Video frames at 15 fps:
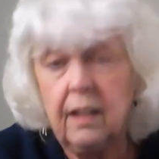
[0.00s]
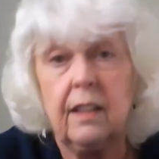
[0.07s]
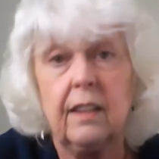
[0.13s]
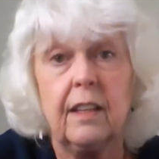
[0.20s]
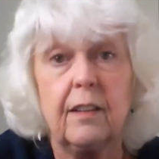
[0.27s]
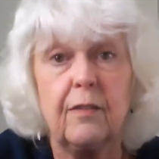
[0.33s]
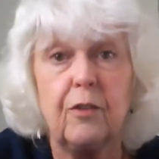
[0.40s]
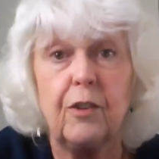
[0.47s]

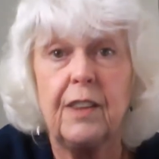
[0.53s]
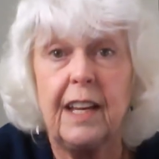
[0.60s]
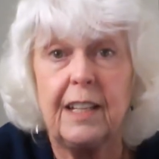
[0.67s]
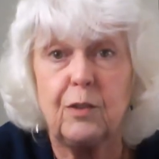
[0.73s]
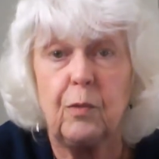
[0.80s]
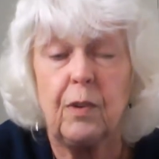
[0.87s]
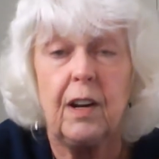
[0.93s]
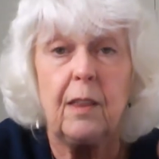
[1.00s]
Therefore,
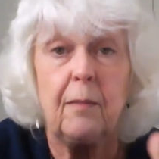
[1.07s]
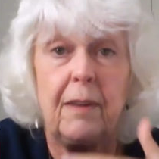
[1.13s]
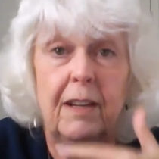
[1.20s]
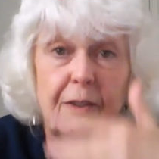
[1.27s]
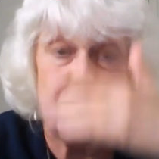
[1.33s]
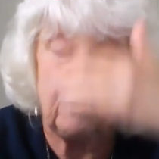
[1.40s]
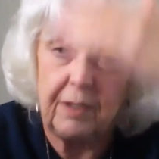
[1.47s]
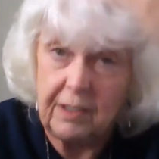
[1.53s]
that's one of the
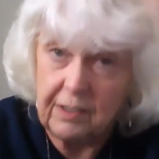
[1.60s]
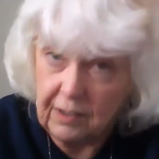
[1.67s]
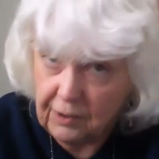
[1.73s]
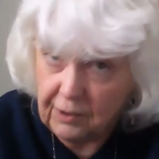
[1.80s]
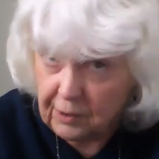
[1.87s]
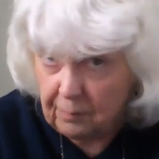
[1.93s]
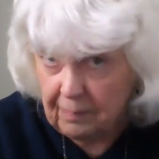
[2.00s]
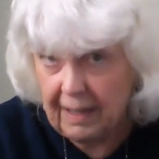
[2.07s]
best
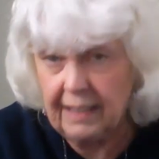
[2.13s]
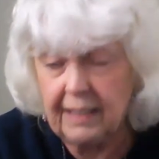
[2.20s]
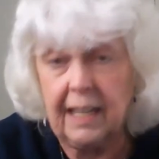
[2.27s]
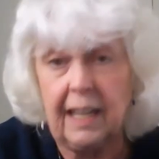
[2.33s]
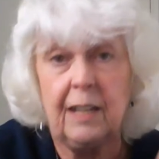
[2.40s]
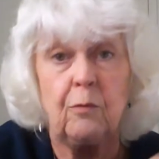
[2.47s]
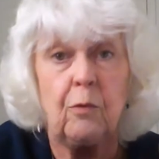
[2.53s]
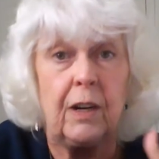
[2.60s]
reasons to
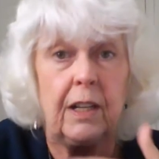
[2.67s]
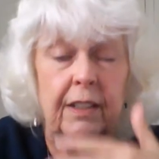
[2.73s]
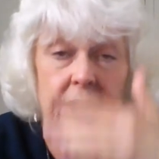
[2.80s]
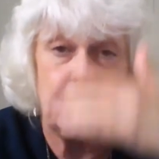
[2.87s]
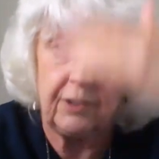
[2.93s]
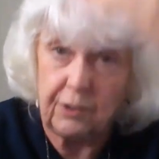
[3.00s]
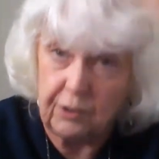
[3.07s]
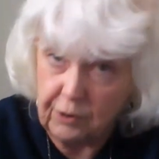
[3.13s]
maintain
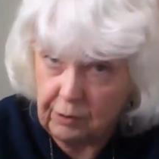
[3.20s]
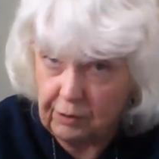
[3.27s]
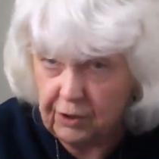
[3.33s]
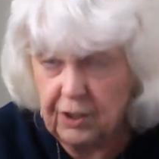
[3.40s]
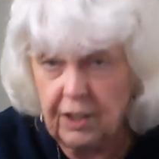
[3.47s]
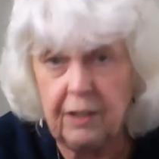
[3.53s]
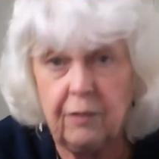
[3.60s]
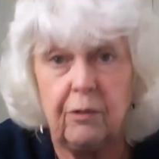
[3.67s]
wellness or to
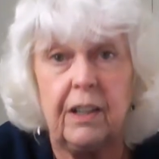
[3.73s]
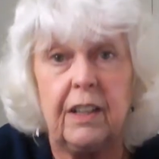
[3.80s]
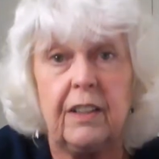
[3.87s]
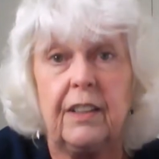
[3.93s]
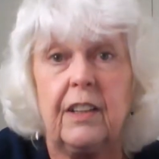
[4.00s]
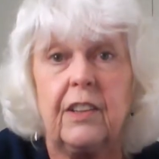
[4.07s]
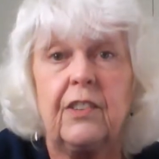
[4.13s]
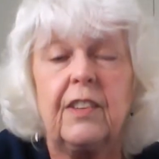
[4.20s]
achieve
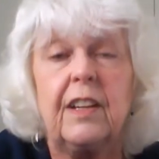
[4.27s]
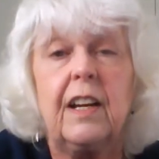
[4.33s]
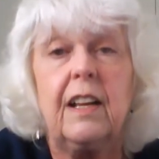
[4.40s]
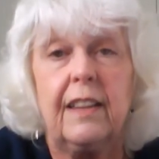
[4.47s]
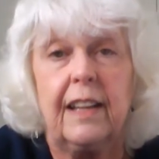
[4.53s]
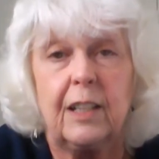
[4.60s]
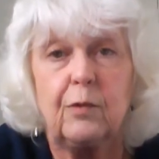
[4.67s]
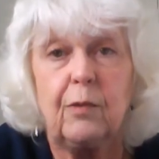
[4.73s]
wellness.
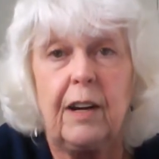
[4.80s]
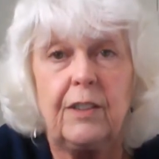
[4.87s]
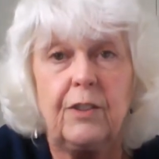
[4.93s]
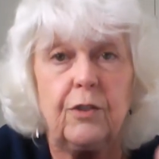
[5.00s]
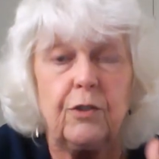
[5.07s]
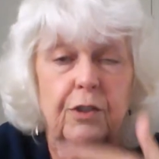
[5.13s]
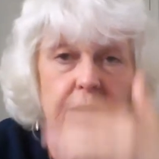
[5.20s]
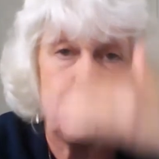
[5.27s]
That's why I
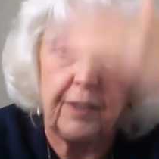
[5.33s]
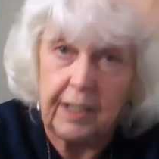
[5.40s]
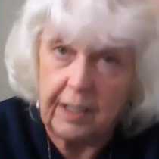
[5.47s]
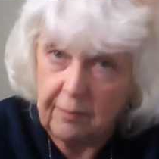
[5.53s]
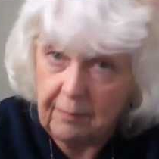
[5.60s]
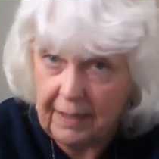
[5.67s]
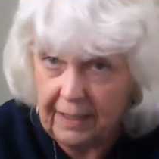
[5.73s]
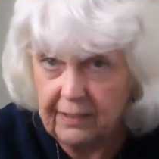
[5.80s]
choose to
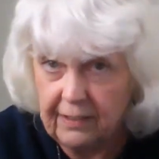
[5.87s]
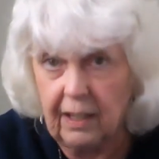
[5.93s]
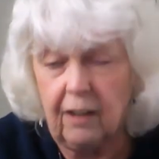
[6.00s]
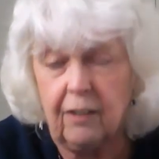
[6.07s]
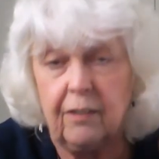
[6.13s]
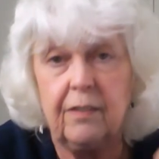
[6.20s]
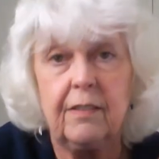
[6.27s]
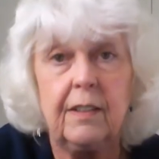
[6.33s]
forgive
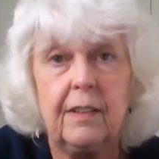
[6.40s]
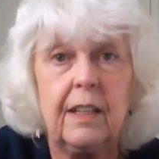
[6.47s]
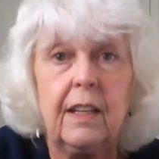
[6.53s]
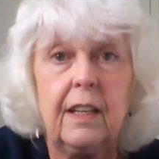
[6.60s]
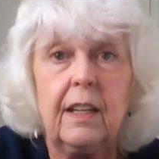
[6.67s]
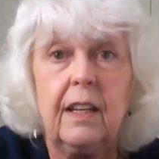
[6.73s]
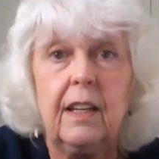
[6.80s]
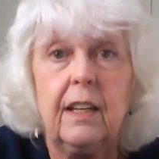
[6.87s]
myself.
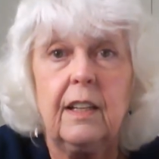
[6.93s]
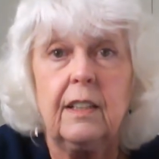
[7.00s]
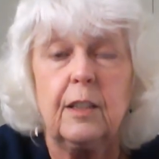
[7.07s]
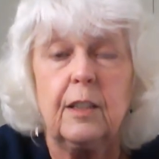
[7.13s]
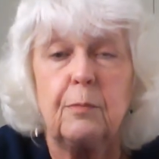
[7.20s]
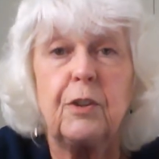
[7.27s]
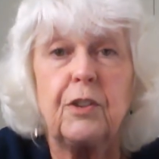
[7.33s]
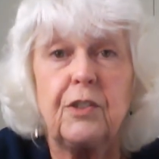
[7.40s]

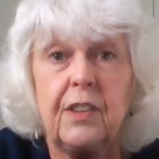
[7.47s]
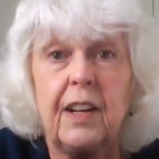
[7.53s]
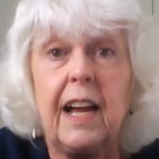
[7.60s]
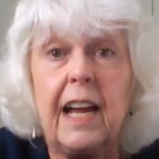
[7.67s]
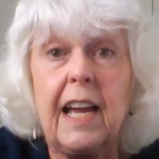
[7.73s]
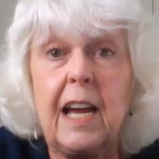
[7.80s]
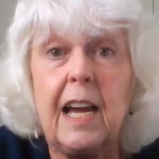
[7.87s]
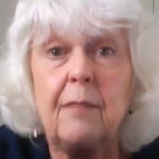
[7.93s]
The person
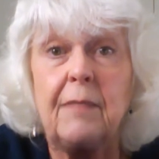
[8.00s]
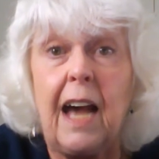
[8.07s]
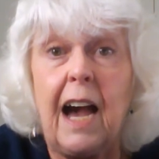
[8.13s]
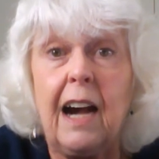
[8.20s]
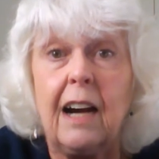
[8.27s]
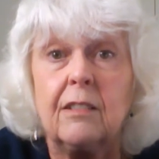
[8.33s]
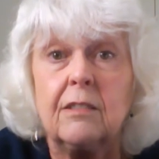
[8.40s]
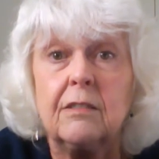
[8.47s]
I am
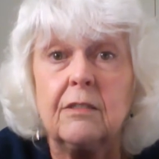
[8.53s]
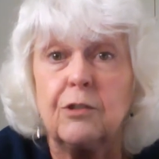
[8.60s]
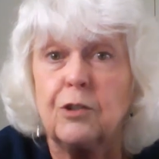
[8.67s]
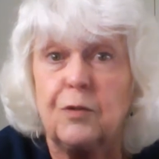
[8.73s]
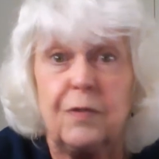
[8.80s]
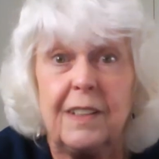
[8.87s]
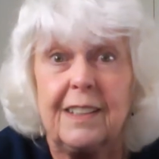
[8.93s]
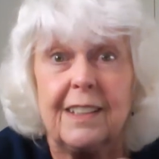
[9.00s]
now, who's
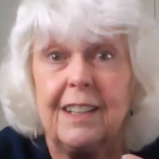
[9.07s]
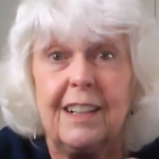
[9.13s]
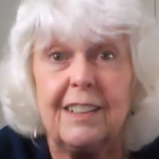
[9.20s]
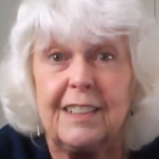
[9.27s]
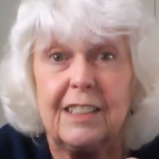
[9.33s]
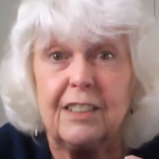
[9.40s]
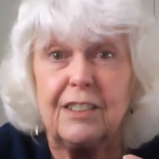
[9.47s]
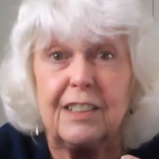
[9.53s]
feeling all
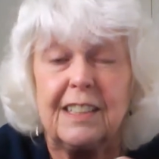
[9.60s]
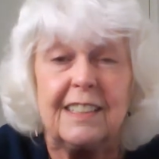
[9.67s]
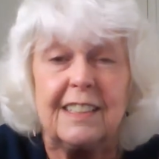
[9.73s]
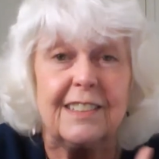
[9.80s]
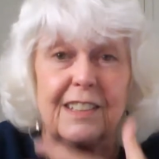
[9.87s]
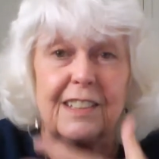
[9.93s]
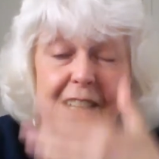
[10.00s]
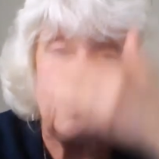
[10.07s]
guilty
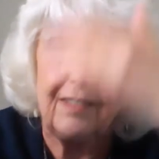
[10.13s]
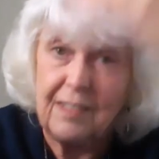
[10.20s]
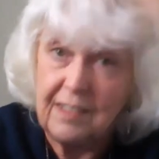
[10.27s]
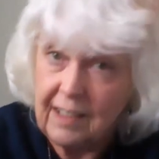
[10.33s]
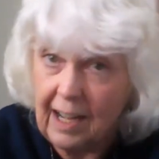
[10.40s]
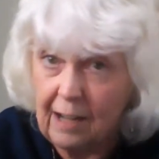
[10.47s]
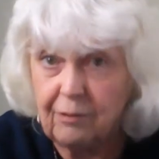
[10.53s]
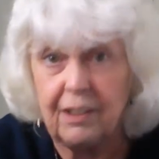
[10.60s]
and stuff,
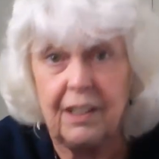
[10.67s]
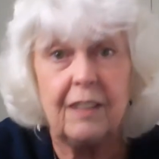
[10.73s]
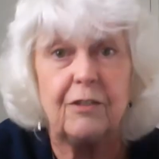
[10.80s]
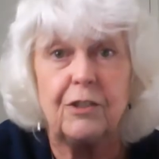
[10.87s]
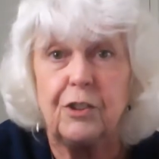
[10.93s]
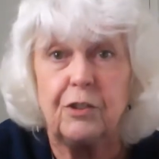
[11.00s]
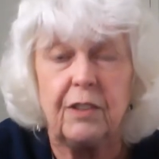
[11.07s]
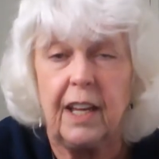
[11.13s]
I would never
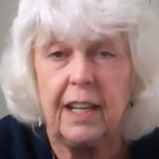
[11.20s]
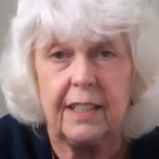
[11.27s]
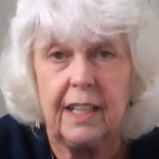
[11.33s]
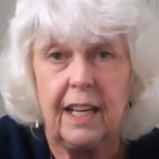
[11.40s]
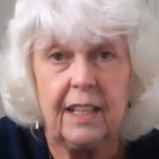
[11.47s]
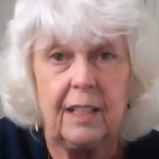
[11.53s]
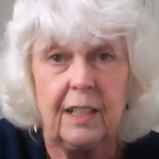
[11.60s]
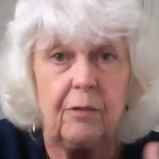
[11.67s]
do that
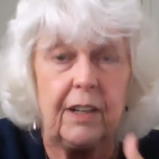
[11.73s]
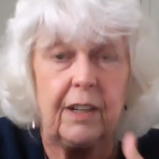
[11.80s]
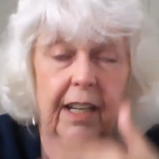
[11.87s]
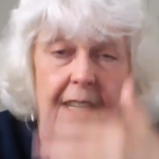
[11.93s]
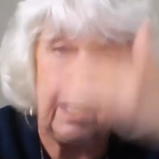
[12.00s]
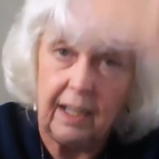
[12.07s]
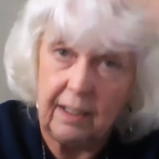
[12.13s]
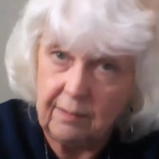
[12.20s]
to anyone
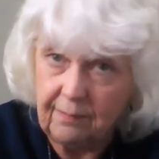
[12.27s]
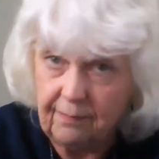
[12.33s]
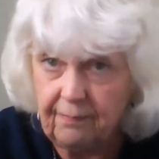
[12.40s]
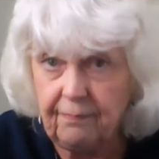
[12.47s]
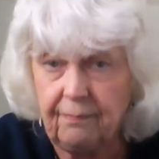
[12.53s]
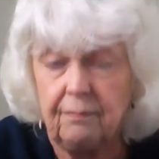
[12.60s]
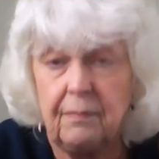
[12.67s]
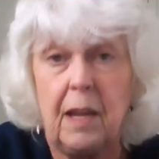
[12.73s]
again.
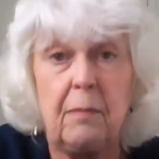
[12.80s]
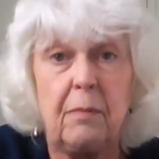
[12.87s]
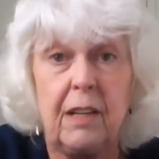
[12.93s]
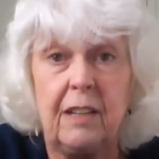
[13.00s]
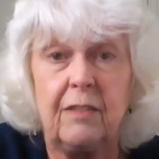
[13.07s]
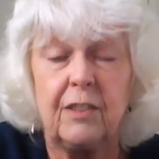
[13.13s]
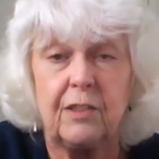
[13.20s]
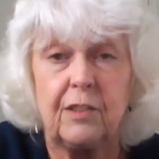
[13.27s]
Maybe
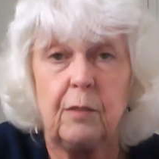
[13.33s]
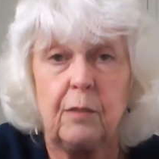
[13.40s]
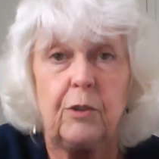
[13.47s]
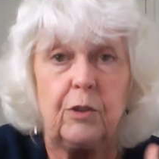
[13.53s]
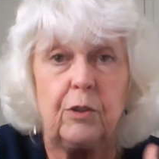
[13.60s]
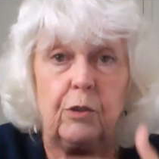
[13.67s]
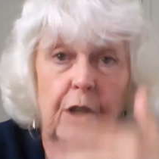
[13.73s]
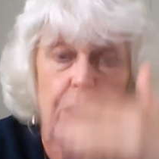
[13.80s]
even
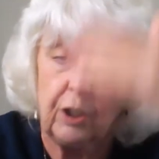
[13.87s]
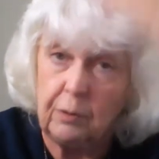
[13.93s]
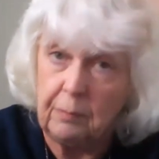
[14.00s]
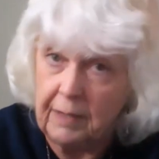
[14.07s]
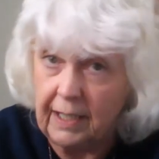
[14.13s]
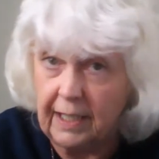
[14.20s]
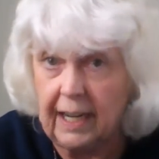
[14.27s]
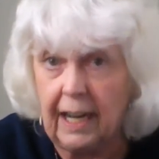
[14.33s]
someone who hurt
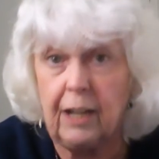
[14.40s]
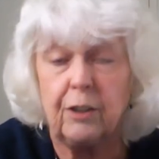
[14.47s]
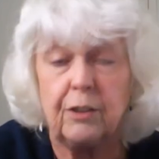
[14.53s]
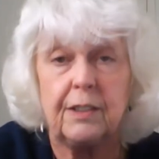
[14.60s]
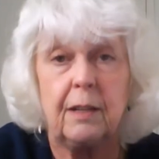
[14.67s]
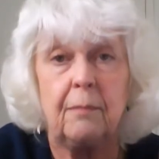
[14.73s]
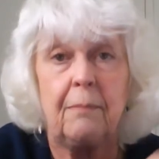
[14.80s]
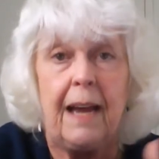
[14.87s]
me and I
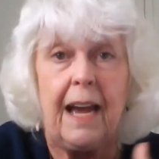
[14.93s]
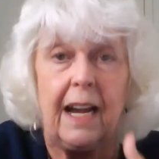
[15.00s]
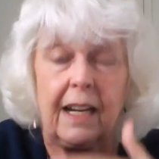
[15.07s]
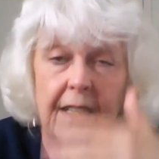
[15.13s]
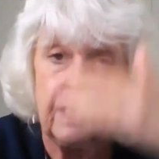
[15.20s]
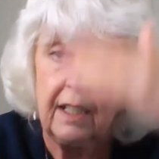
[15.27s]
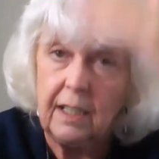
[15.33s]
hurt them back.